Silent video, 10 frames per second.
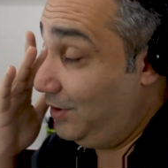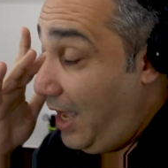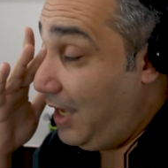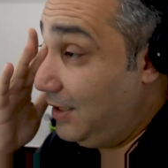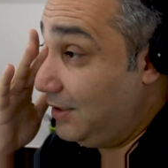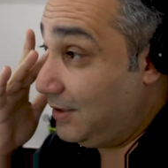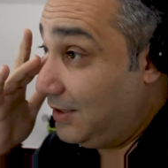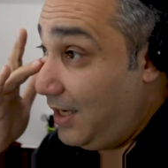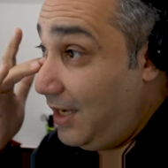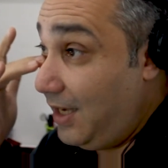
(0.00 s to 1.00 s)
And
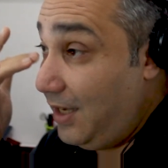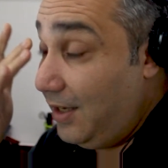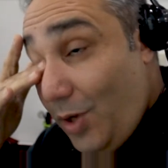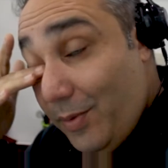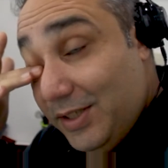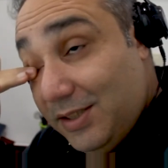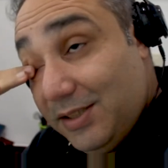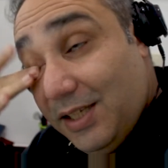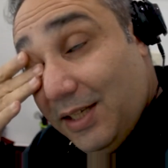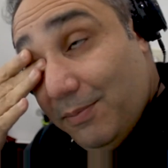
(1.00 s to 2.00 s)
so I went to
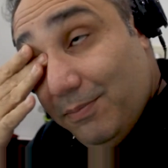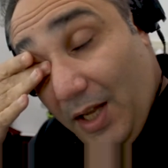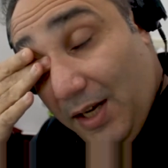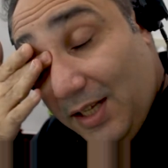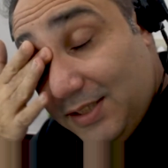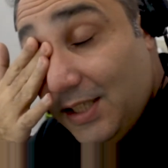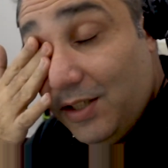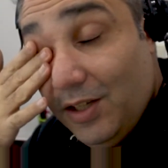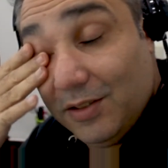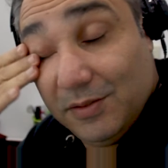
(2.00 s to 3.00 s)
see him and I said,
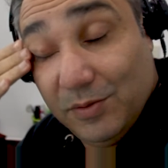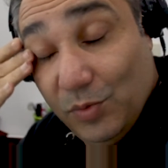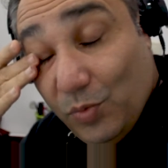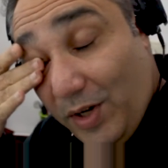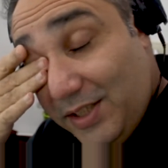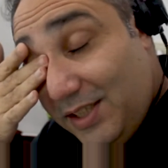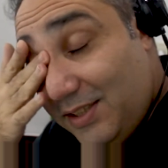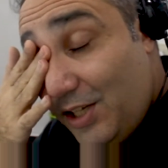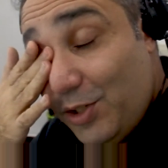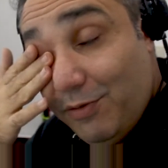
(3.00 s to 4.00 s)
look, what is it
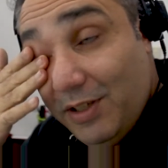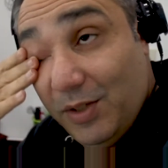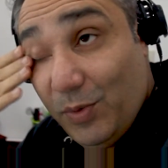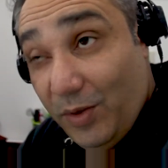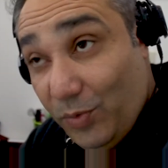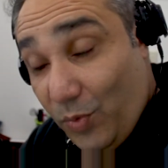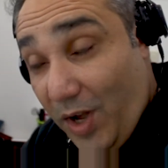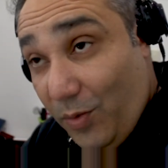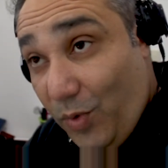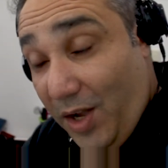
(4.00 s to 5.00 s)
that you really want?
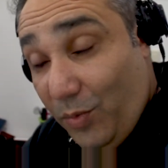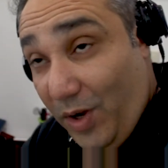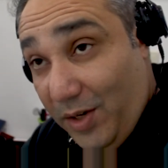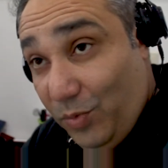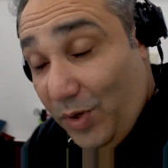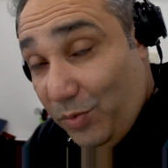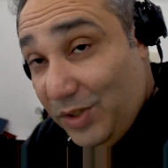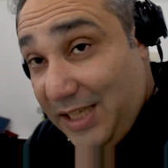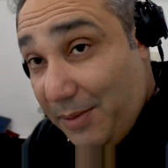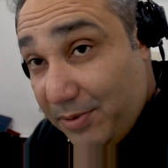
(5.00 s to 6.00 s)

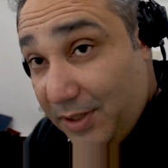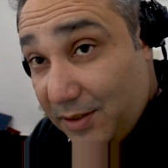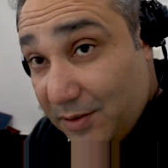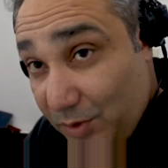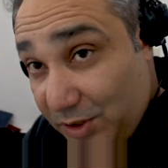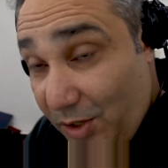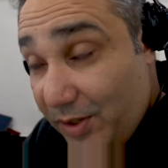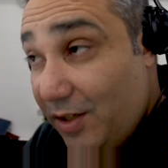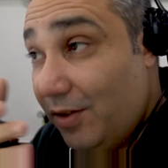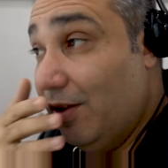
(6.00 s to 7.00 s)
What's happening? What's
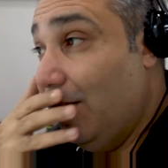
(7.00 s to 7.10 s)
going on?